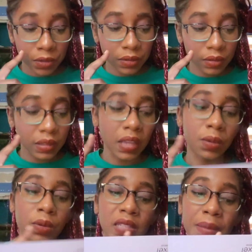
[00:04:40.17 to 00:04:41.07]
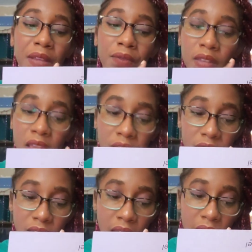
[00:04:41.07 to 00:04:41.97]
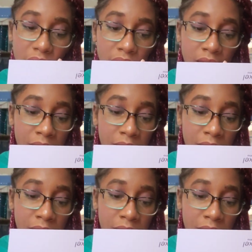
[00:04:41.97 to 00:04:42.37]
and then do the same thing for the other side.